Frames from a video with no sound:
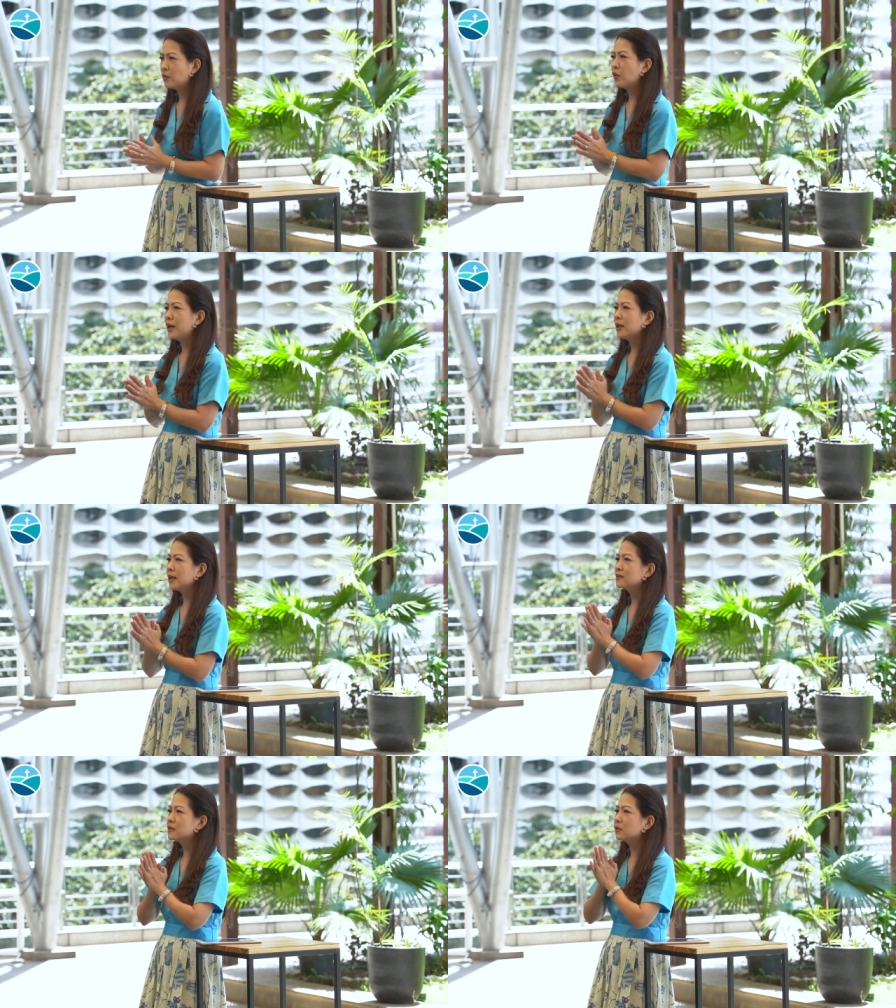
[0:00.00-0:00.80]
We
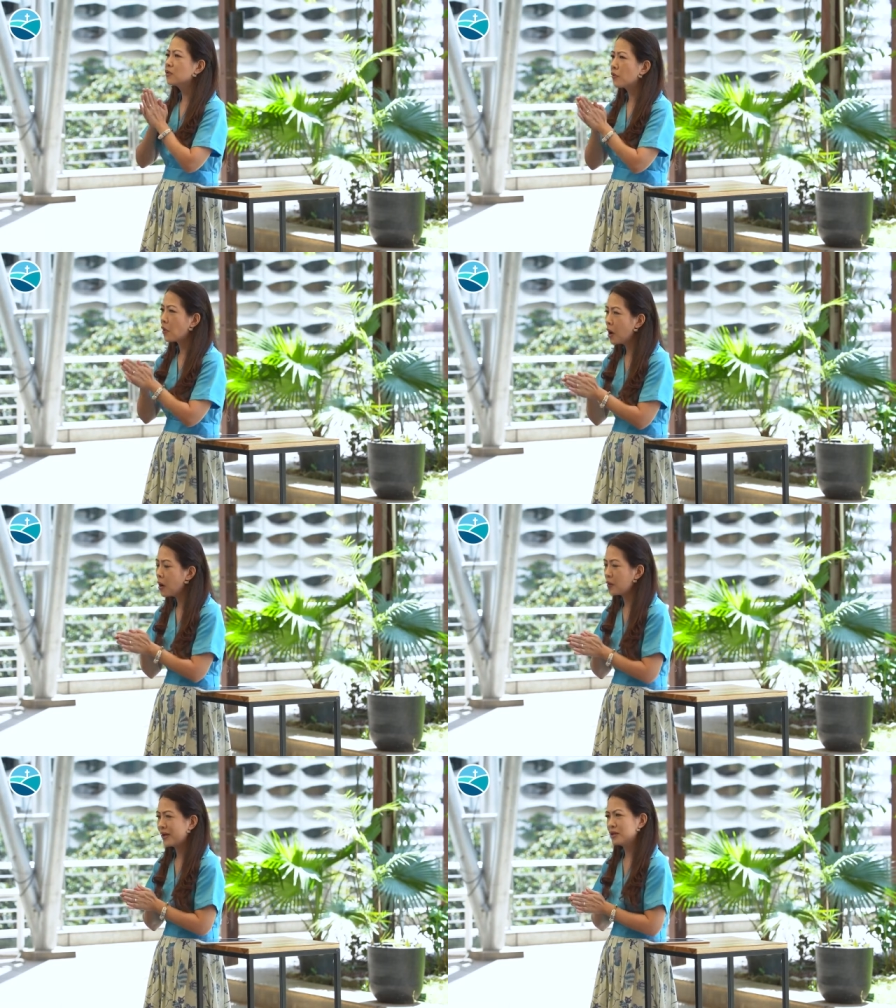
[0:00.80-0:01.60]
need to
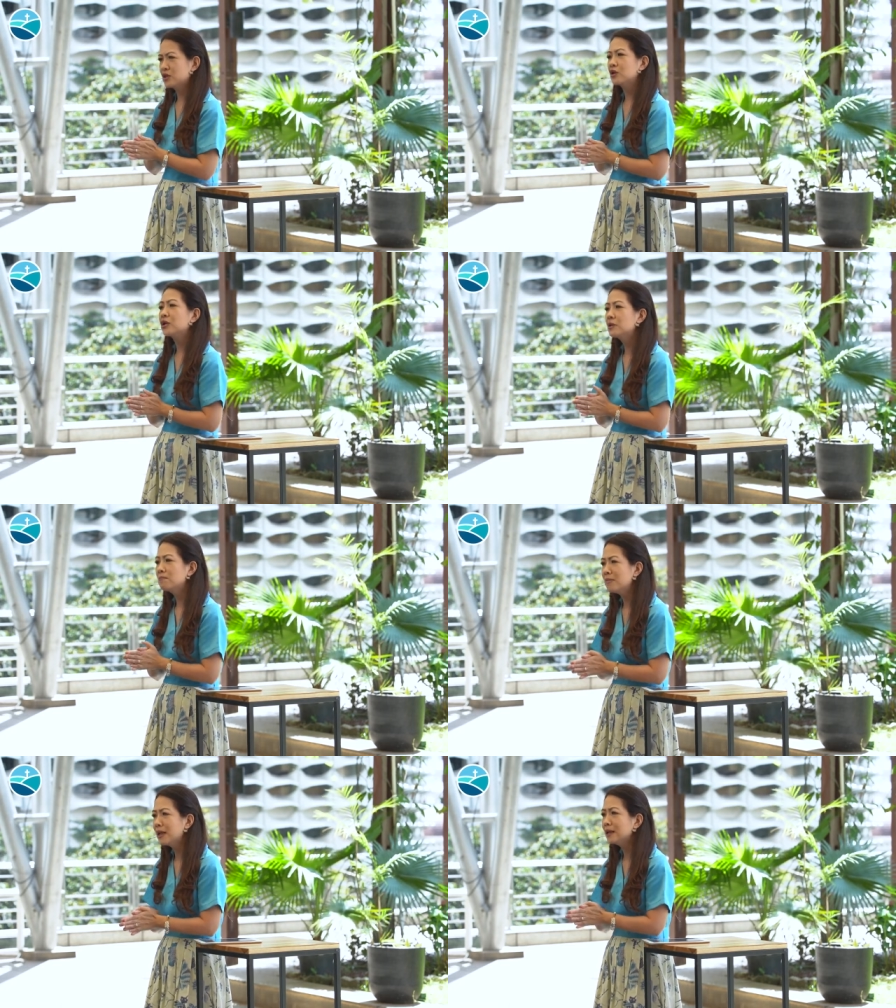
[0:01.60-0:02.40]
grow into
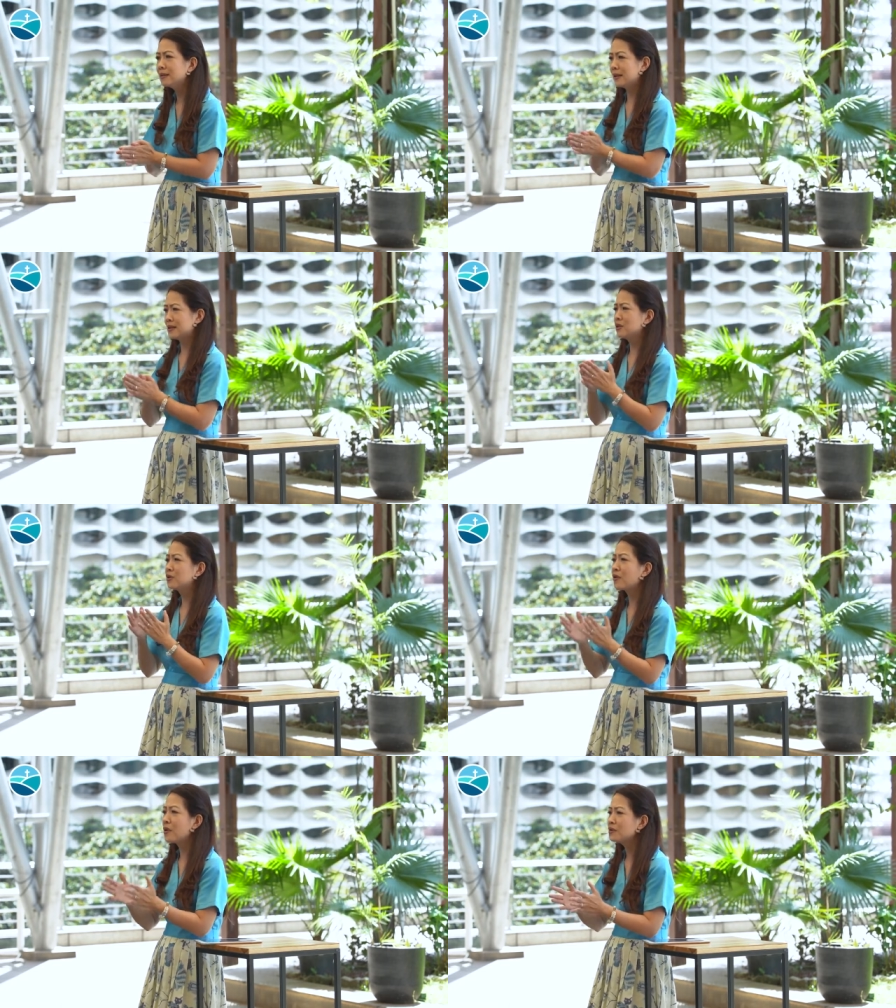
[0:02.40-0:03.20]
humility, to
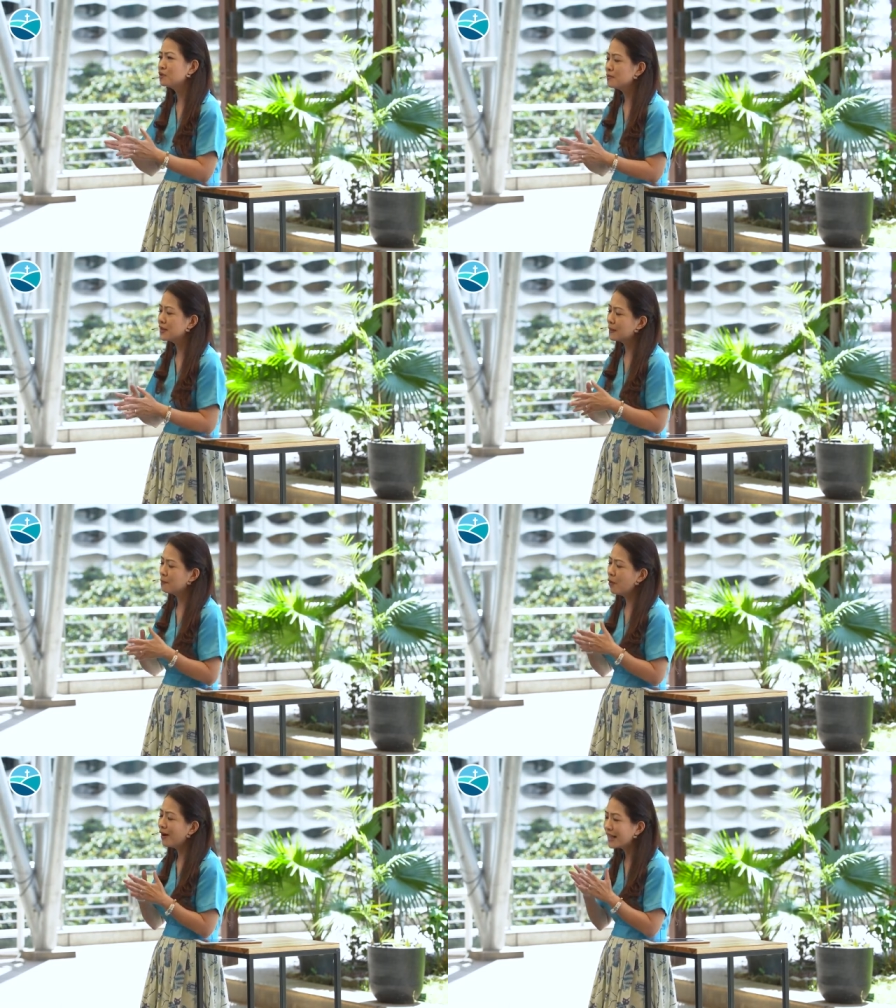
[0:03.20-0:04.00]
grow to become
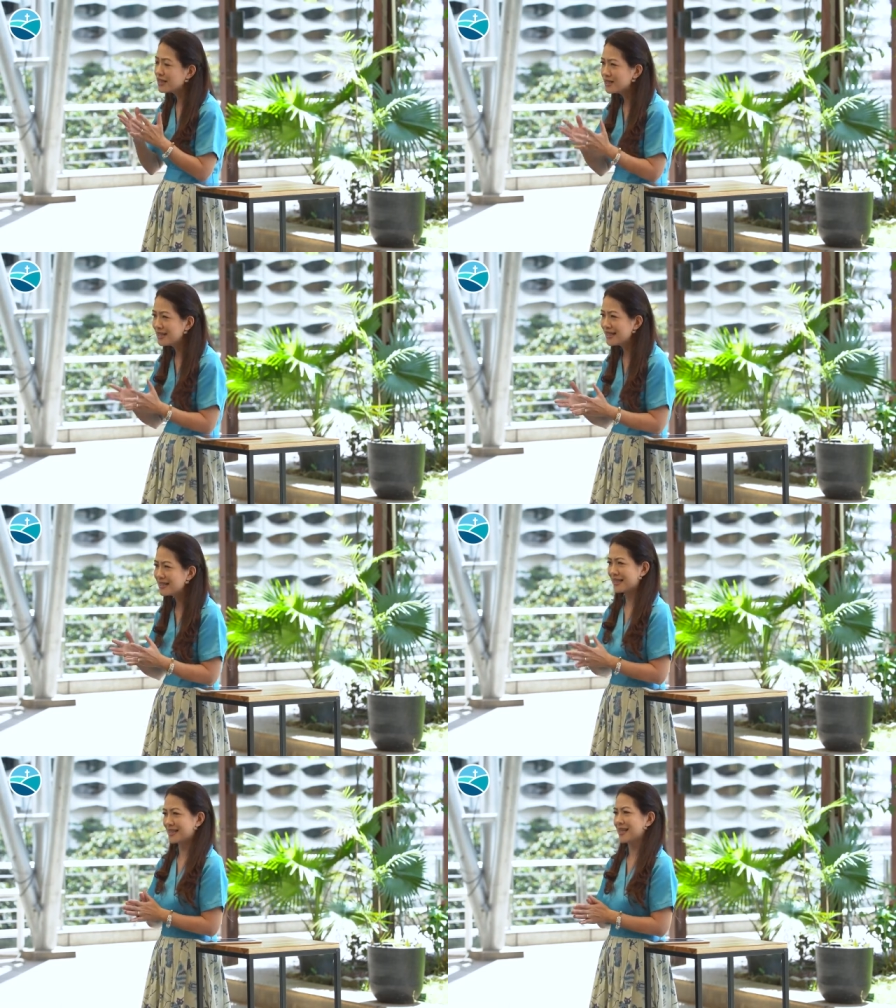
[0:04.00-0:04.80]
more like
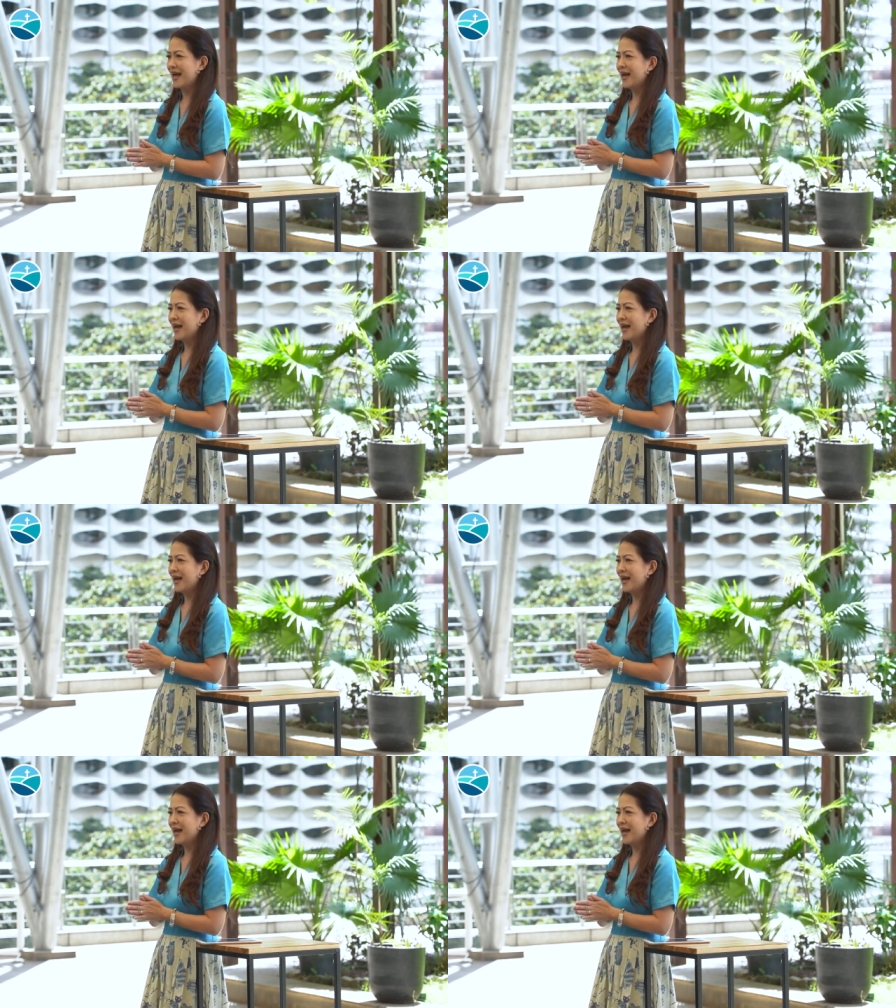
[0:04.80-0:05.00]
Jesus